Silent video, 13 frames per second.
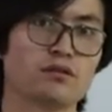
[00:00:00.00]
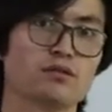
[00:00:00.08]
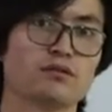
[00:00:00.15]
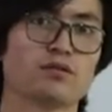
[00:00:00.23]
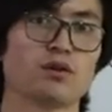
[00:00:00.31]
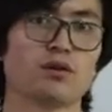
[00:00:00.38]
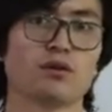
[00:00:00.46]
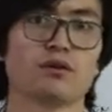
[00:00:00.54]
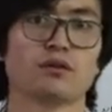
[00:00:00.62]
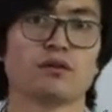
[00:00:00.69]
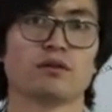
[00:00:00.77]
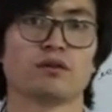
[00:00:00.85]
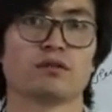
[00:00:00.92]
to
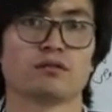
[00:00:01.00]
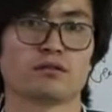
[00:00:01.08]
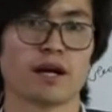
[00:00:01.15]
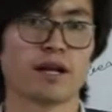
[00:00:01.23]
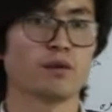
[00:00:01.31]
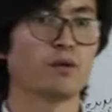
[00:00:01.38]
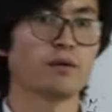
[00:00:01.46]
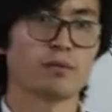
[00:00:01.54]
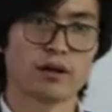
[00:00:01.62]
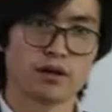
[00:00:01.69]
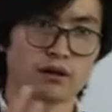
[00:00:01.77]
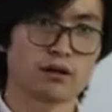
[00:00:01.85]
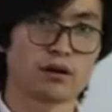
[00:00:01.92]
run away
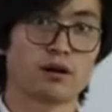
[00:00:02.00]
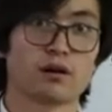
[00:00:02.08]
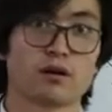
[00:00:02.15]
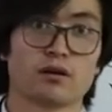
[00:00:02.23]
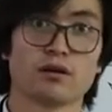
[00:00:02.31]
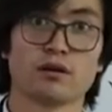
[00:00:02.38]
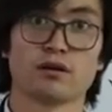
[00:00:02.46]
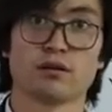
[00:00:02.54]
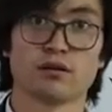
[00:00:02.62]
by the car,